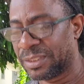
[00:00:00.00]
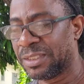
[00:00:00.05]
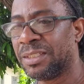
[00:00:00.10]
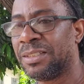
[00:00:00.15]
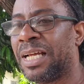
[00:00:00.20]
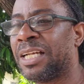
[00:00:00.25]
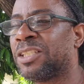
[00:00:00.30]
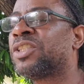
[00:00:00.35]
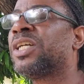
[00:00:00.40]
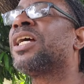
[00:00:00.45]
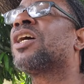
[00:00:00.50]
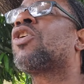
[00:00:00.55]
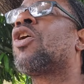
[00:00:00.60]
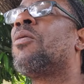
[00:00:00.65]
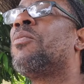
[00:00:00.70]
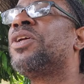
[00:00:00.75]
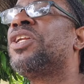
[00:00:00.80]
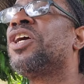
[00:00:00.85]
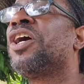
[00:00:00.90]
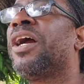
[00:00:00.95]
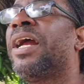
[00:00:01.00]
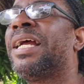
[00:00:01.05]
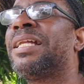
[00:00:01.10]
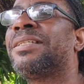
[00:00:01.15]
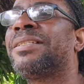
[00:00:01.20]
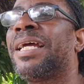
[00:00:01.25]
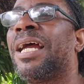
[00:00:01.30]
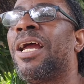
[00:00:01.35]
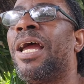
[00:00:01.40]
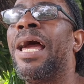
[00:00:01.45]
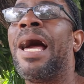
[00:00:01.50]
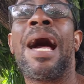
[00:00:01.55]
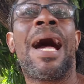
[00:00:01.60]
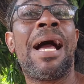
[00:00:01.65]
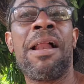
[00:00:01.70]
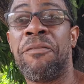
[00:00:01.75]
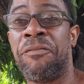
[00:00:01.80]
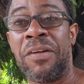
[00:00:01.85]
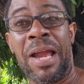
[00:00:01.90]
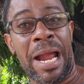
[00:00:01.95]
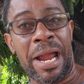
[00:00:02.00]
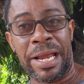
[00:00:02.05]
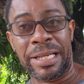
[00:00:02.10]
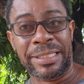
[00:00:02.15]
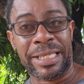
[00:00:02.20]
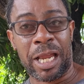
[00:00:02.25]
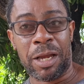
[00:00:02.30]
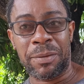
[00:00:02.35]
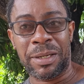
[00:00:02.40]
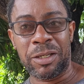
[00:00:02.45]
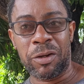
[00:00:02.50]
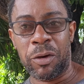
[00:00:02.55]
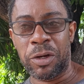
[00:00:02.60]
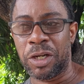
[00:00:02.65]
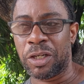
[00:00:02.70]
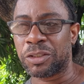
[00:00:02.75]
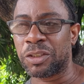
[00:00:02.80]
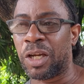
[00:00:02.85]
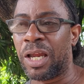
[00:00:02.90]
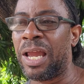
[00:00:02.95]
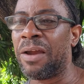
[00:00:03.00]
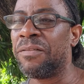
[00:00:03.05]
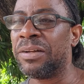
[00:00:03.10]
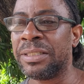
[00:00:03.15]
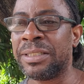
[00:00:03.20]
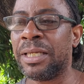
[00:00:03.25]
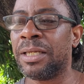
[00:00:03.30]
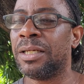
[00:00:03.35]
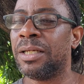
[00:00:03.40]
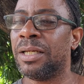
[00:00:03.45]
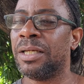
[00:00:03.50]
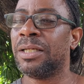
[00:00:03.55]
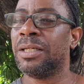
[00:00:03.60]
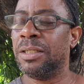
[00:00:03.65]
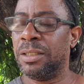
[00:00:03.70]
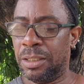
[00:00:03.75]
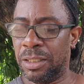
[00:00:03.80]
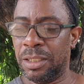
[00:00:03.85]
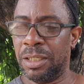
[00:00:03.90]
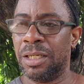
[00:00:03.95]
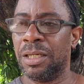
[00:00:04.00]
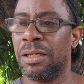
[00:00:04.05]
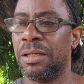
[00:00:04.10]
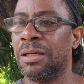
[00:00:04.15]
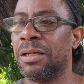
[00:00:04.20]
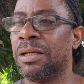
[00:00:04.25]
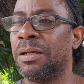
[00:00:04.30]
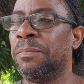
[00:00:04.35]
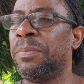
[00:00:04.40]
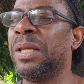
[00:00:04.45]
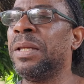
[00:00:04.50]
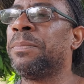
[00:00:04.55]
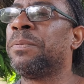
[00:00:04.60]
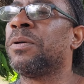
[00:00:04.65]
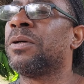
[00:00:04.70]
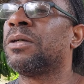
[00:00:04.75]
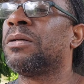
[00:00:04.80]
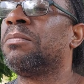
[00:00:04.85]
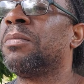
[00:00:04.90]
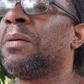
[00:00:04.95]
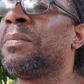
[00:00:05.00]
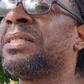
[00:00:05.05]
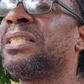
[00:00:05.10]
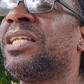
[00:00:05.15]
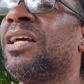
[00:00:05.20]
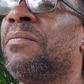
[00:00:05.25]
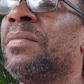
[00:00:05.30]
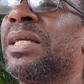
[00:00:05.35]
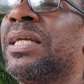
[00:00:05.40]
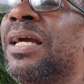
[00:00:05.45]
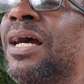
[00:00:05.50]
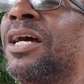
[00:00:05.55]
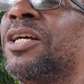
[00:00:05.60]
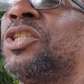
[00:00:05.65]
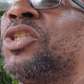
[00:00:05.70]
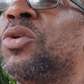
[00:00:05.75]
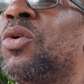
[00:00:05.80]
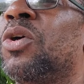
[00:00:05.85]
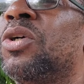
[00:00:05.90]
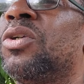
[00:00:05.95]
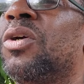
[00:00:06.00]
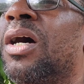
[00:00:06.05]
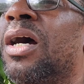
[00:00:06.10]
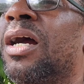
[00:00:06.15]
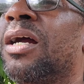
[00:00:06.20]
That's why you're coming to your head tie. I'll see your head tie up, you know, so everything. People, let me see if I can show you now.